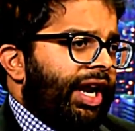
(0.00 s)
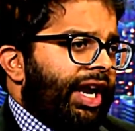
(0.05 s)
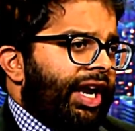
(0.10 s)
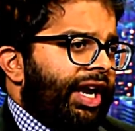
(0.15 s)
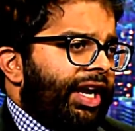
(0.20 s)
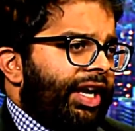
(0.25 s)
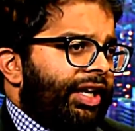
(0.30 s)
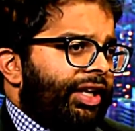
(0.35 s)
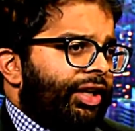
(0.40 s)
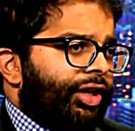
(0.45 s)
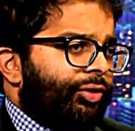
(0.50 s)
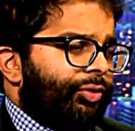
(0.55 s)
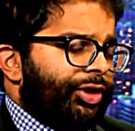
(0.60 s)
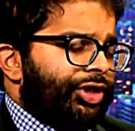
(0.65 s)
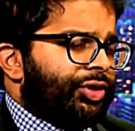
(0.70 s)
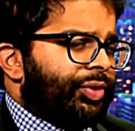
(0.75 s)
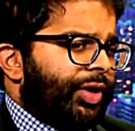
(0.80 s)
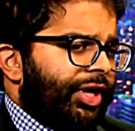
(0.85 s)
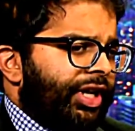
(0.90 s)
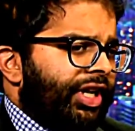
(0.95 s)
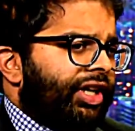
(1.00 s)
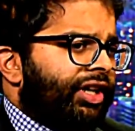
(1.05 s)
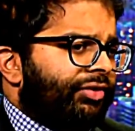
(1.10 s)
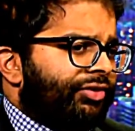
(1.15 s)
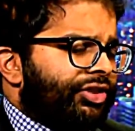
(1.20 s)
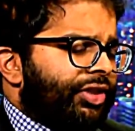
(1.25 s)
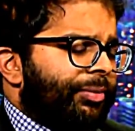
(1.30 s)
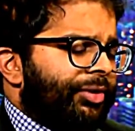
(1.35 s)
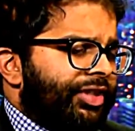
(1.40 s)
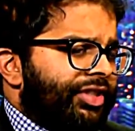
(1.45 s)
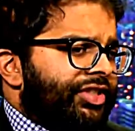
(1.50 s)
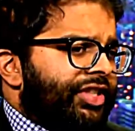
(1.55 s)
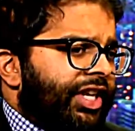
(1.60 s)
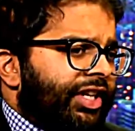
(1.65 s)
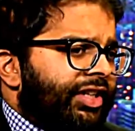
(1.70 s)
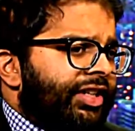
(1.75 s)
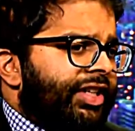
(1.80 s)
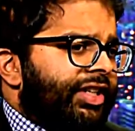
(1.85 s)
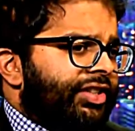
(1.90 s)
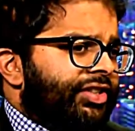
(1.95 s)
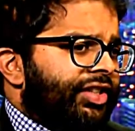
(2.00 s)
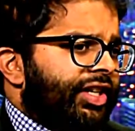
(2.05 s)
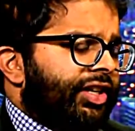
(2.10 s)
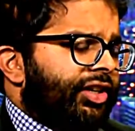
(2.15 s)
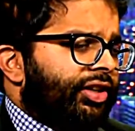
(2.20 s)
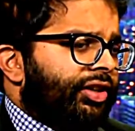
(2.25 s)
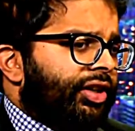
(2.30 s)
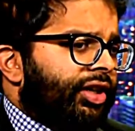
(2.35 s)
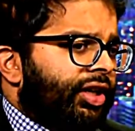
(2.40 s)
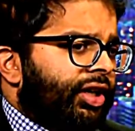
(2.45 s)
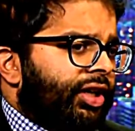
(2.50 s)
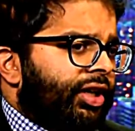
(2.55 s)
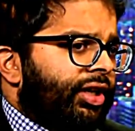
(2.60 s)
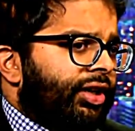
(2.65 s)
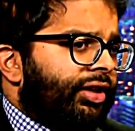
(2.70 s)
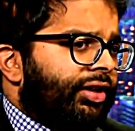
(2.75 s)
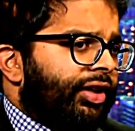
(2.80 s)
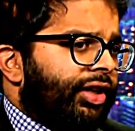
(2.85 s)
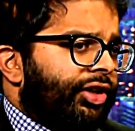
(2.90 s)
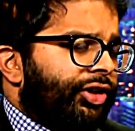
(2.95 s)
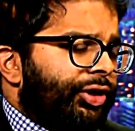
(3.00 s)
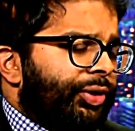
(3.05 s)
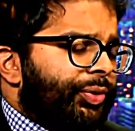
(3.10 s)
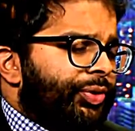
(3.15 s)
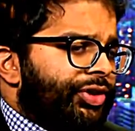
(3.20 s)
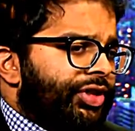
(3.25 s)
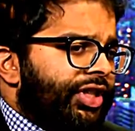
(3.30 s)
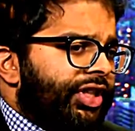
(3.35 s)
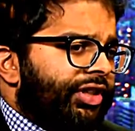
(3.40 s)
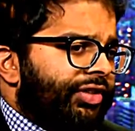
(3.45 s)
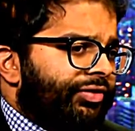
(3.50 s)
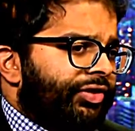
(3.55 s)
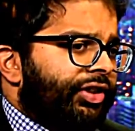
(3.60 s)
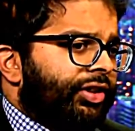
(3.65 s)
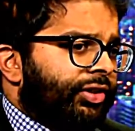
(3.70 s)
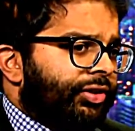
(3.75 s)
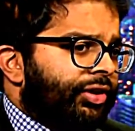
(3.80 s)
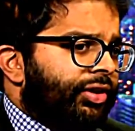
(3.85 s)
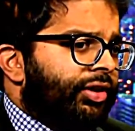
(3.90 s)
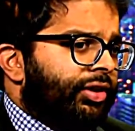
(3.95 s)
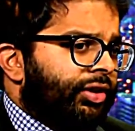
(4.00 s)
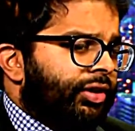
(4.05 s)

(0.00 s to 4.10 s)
and a retraining of some of these techniques that are used in the field.